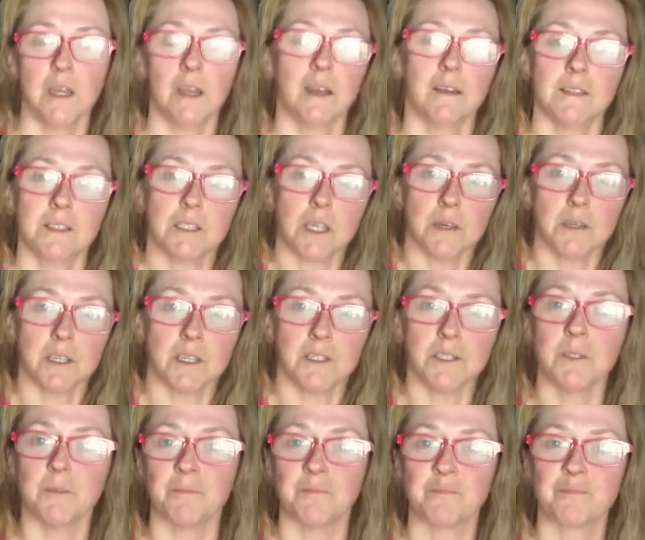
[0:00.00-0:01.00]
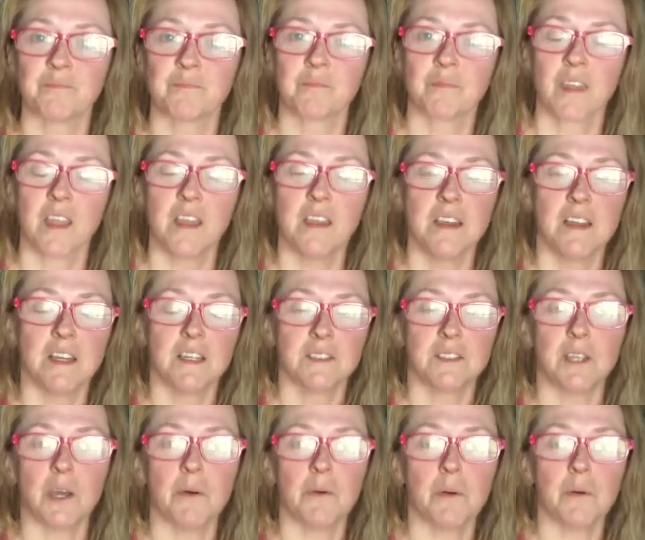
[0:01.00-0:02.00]
And that's all you can do.
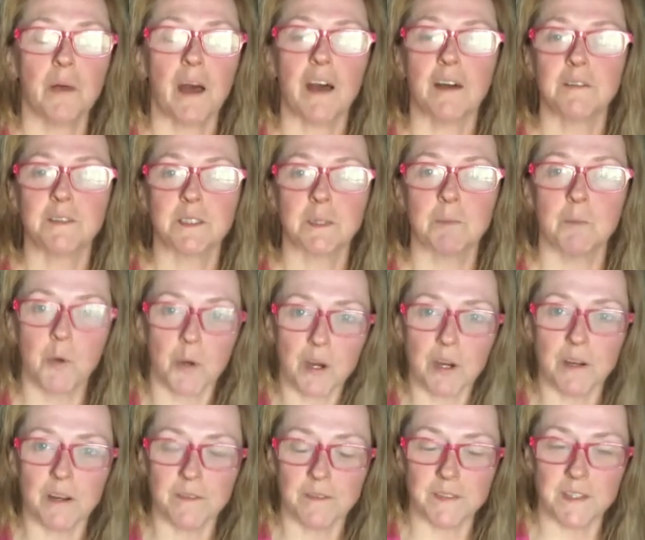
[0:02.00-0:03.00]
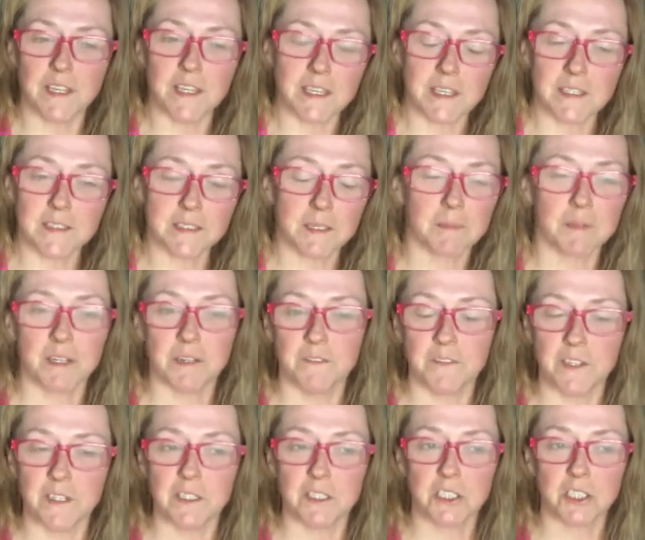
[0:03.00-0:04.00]
So we'll have some more of these. I'm going to
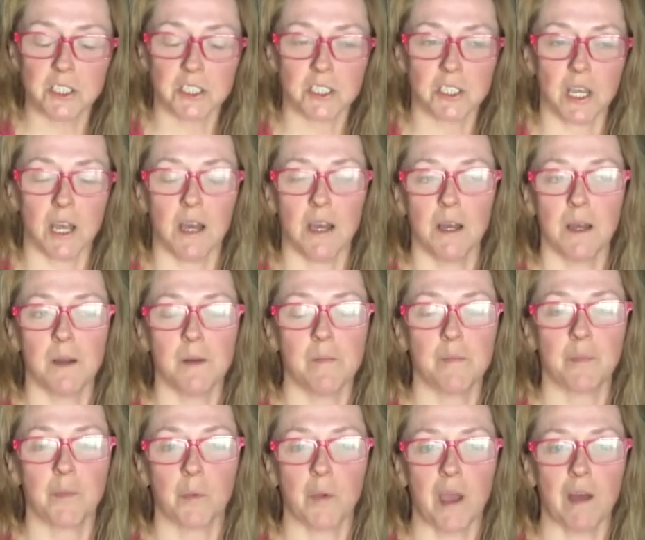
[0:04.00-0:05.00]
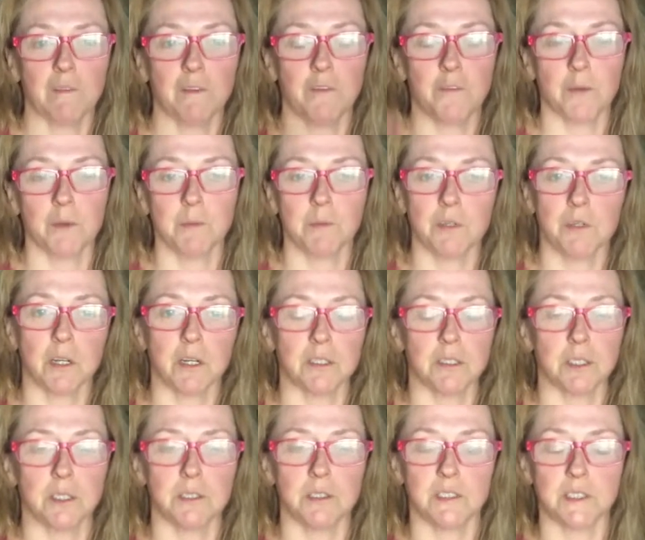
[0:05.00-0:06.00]
finish. We have a full moon on
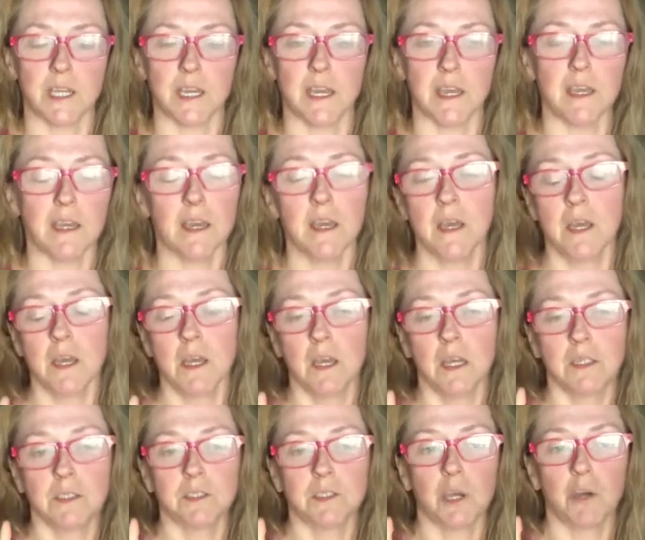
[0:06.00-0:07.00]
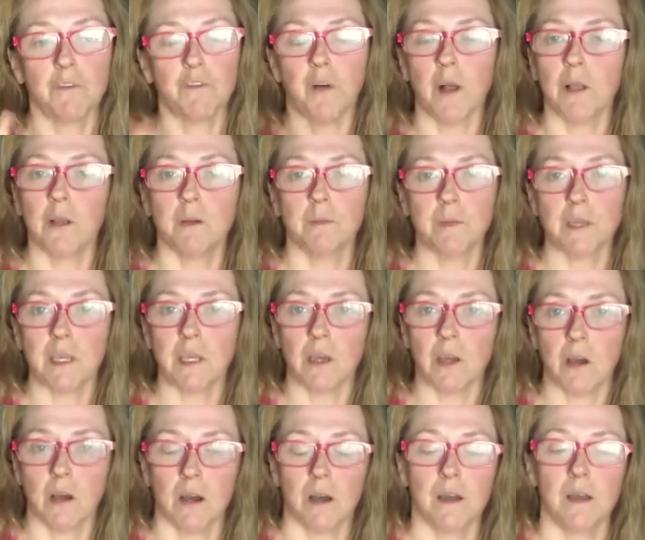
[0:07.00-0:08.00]
Tuesday. So follow me
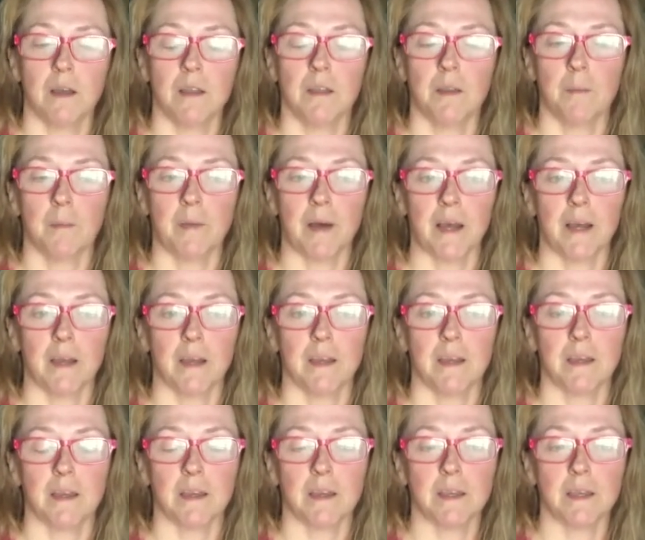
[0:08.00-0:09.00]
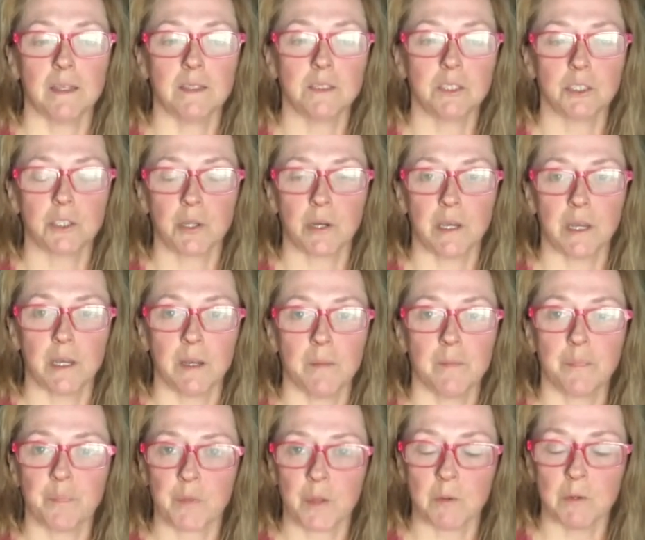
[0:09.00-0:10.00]
on my
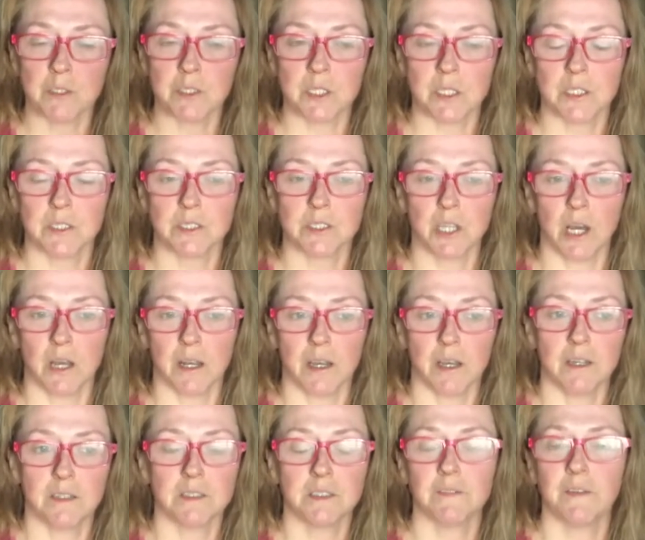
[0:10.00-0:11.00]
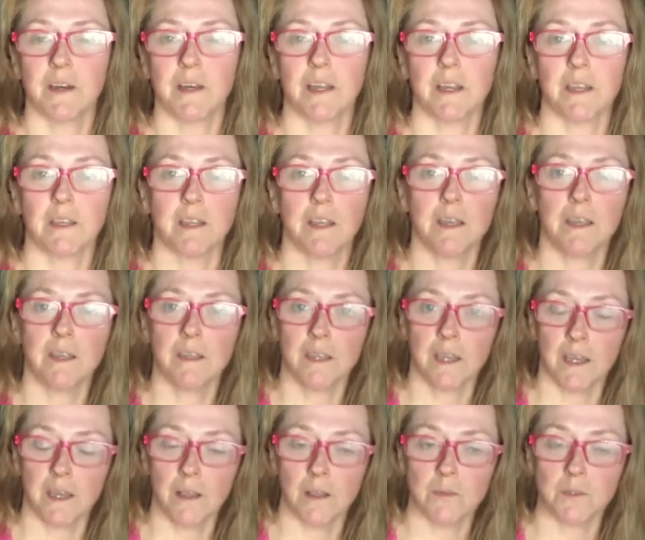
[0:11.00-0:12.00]
Instagram, which is Donna Divine
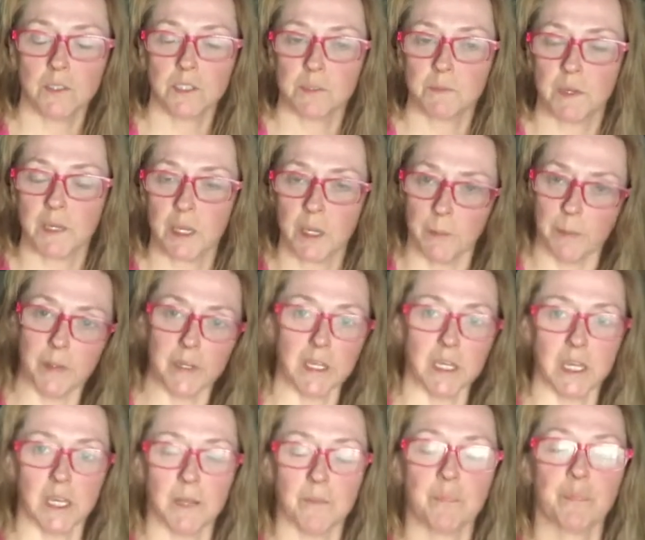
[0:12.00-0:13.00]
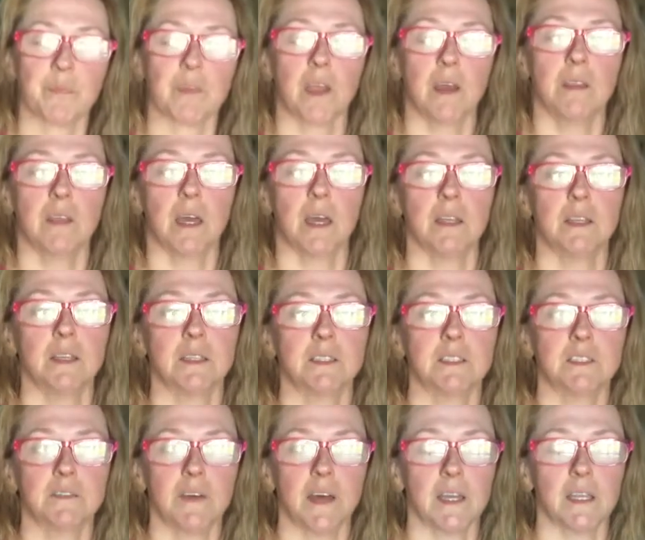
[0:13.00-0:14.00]
Inhale, which is my company. And then it's
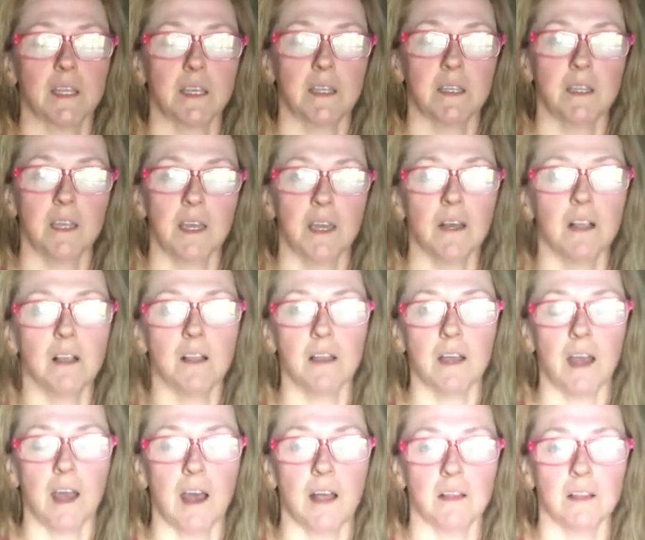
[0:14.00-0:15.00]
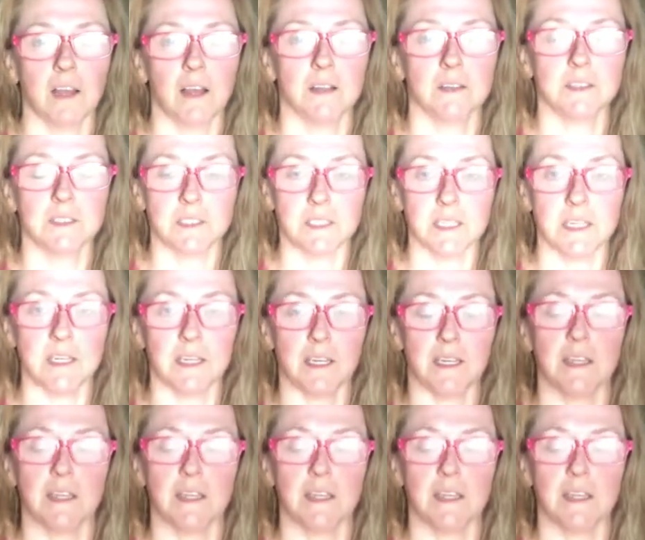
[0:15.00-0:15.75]
Divine Inhale LLC.